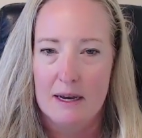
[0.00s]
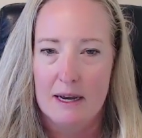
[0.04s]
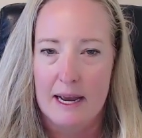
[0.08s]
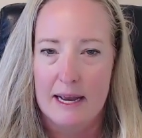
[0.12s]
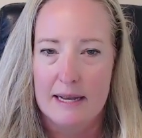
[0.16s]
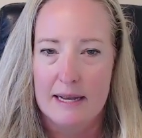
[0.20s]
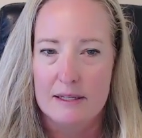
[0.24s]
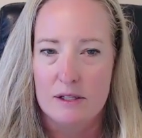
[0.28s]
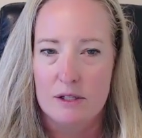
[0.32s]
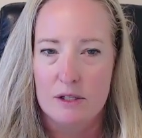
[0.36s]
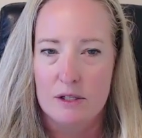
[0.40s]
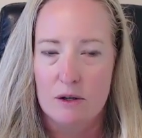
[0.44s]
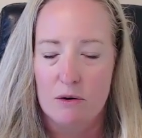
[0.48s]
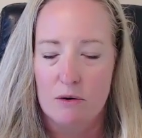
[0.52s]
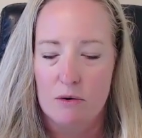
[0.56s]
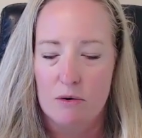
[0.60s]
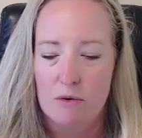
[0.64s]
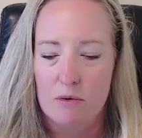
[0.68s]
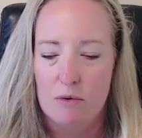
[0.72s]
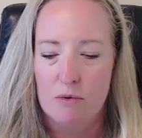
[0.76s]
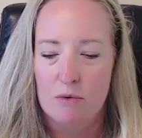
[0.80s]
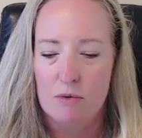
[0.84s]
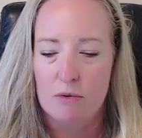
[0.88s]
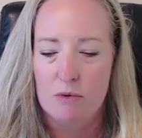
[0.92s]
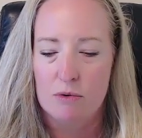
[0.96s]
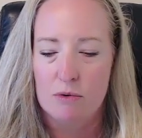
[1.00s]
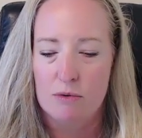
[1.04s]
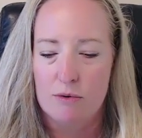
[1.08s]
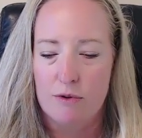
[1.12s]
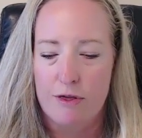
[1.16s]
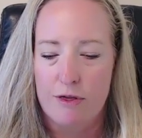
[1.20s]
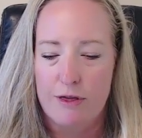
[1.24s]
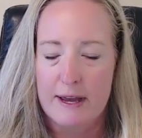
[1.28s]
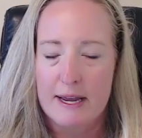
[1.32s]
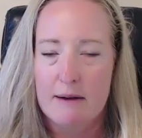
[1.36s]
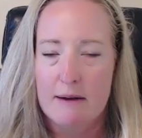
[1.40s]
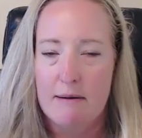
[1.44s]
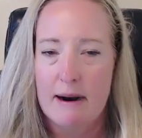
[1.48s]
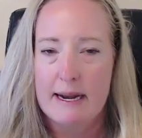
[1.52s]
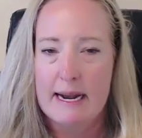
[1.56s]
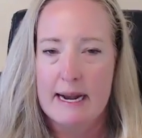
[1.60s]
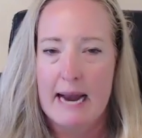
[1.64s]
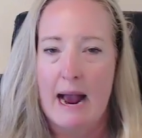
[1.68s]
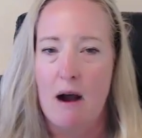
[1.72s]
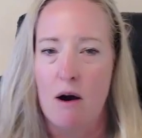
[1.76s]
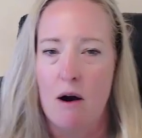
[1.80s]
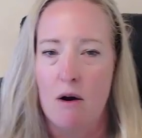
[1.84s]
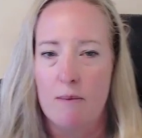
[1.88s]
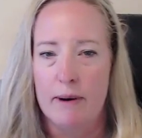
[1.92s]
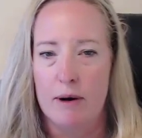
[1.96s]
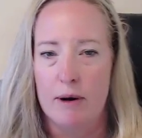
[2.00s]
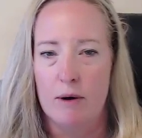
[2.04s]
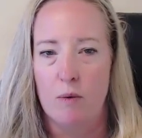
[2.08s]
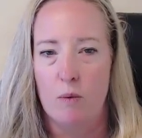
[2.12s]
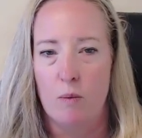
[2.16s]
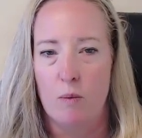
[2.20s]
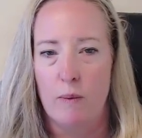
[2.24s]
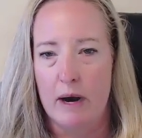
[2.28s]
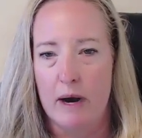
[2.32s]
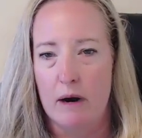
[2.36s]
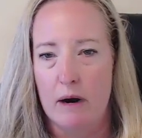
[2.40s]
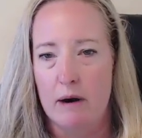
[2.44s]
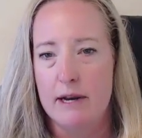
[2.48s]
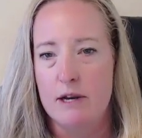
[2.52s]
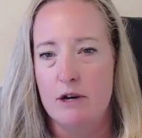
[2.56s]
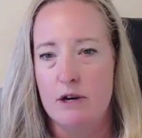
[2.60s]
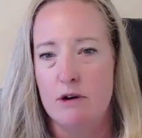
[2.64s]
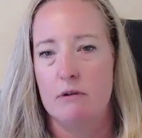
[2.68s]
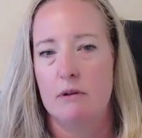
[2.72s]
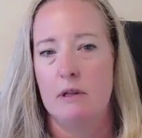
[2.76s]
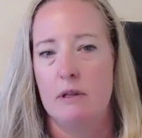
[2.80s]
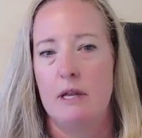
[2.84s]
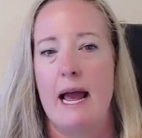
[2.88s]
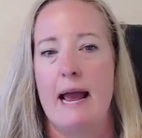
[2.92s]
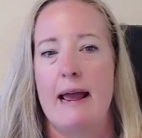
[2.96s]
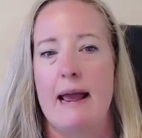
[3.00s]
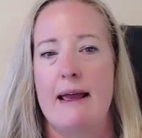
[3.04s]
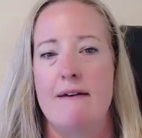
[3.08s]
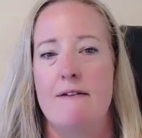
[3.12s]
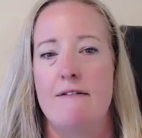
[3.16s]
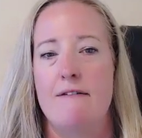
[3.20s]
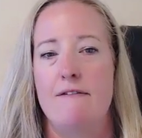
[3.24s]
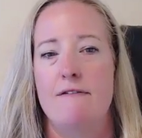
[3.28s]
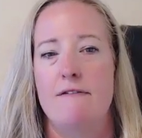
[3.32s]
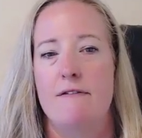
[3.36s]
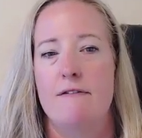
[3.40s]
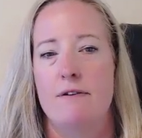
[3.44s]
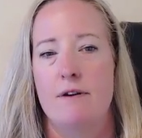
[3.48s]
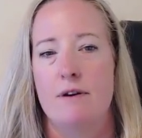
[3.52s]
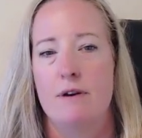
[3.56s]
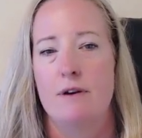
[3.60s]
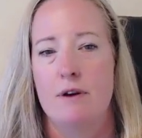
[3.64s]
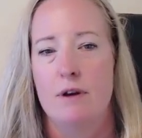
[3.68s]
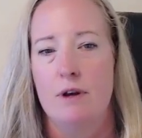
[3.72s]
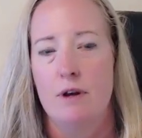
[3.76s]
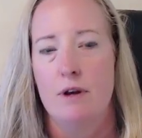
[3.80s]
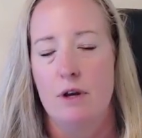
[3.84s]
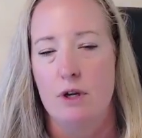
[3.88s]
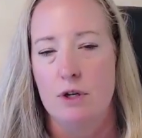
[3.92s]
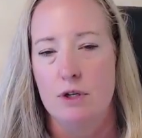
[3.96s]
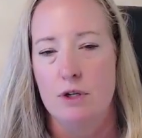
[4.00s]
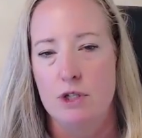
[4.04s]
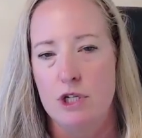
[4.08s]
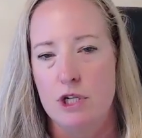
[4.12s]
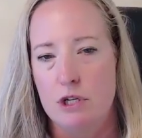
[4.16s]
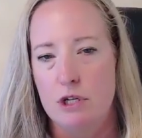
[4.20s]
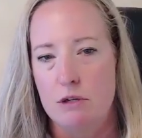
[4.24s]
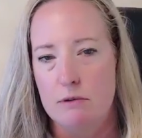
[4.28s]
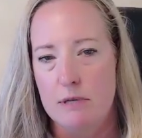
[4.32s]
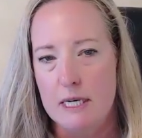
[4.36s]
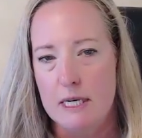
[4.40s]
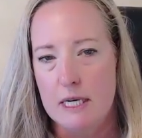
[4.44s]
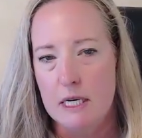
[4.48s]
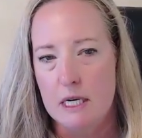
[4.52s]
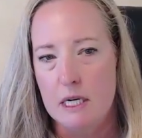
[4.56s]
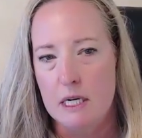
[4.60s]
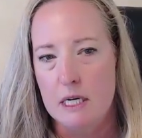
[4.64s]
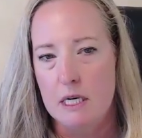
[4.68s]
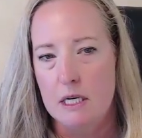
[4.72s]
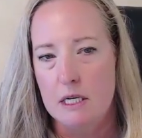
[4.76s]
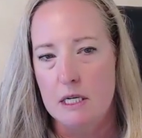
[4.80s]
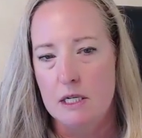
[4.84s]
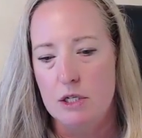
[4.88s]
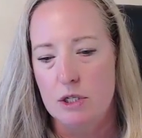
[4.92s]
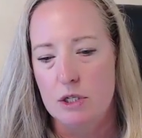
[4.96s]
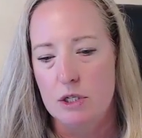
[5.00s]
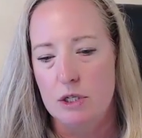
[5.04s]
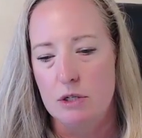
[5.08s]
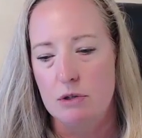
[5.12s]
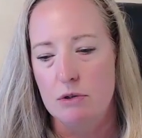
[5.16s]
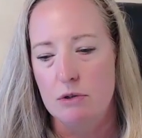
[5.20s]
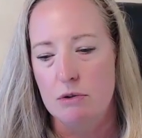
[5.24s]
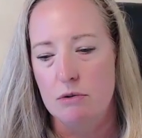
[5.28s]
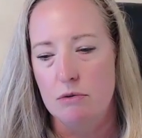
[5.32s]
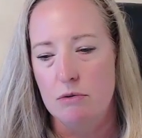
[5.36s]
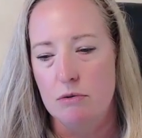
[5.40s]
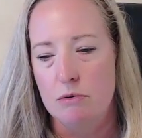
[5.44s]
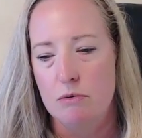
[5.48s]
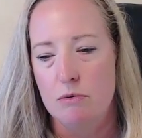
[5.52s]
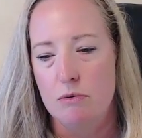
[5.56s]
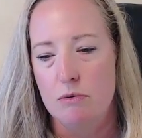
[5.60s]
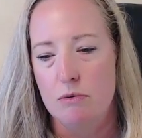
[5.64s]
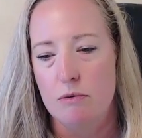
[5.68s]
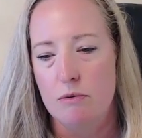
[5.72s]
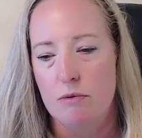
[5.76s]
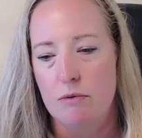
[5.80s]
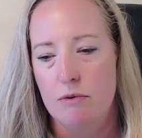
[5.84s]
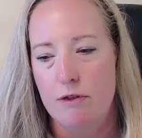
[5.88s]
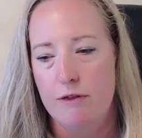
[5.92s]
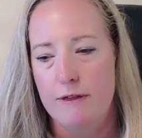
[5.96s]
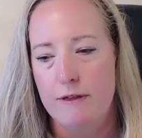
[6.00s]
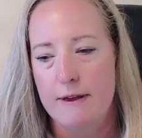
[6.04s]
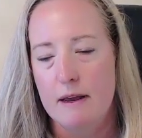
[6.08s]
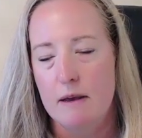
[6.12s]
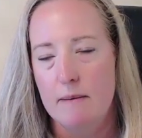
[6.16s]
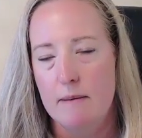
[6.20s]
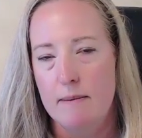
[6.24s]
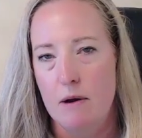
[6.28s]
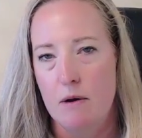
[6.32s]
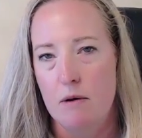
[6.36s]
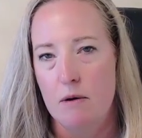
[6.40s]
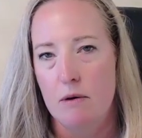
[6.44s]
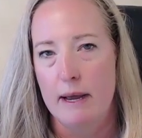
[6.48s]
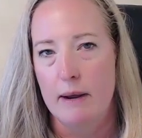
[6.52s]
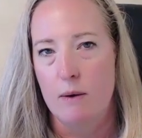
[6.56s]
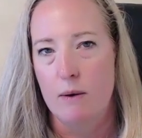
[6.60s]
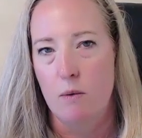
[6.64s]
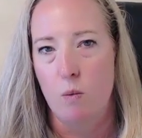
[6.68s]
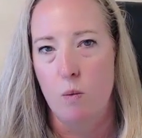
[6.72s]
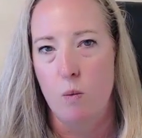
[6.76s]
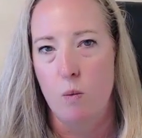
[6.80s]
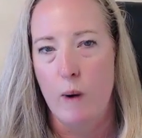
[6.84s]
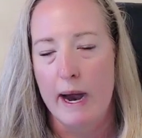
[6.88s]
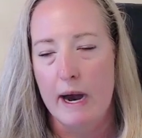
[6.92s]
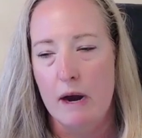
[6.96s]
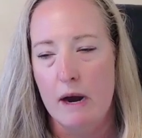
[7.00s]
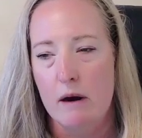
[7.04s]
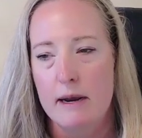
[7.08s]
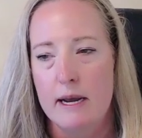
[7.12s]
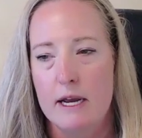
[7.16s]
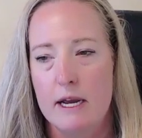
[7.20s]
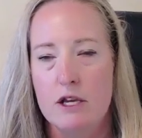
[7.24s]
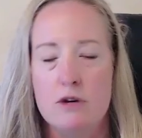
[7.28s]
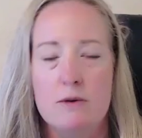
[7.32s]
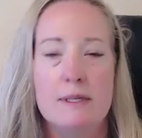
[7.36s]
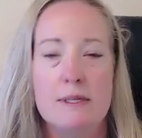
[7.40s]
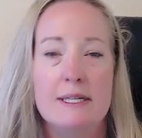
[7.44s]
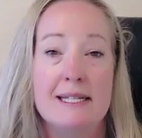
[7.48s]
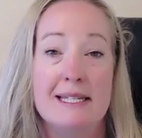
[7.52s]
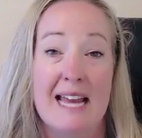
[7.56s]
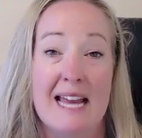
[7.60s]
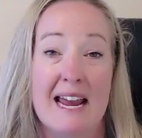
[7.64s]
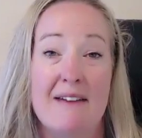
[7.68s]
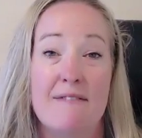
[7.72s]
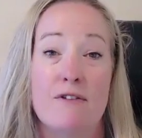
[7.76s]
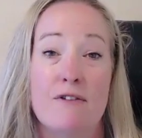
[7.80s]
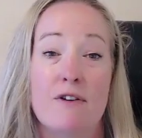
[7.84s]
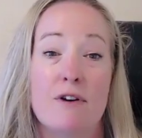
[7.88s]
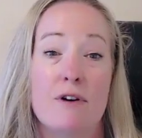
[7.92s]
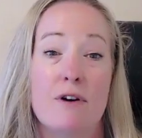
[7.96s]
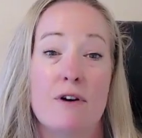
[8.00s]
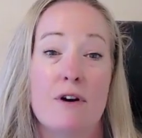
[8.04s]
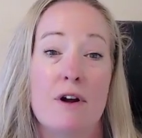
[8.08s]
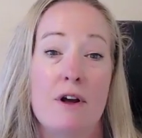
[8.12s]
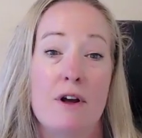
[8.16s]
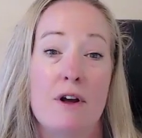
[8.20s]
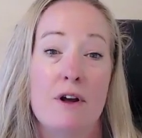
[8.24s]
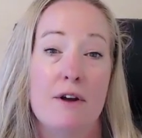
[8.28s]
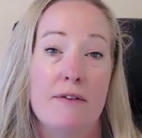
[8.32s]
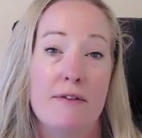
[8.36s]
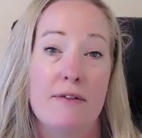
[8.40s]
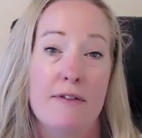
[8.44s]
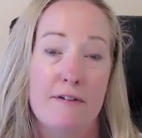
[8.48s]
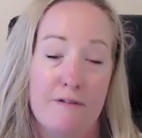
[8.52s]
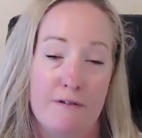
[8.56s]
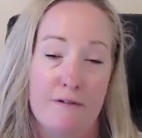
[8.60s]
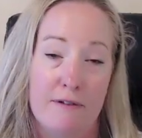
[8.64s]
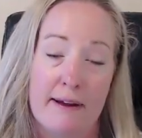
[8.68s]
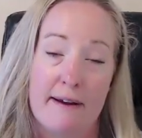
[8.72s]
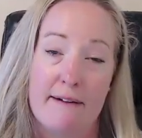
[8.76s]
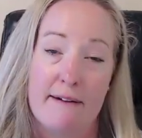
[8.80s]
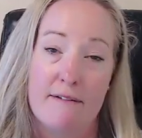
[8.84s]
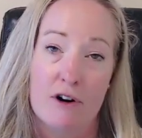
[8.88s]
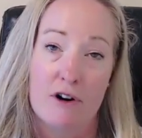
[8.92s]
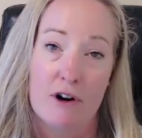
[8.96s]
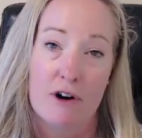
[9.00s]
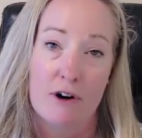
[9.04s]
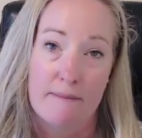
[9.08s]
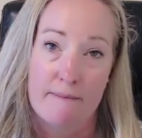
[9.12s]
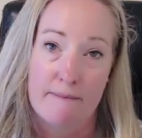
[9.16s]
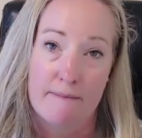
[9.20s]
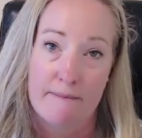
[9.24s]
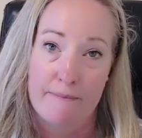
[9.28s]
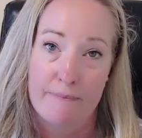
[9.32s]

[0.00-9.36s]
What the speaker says: And so think right now about where in your life do you need to think about like where can you savor the flavor?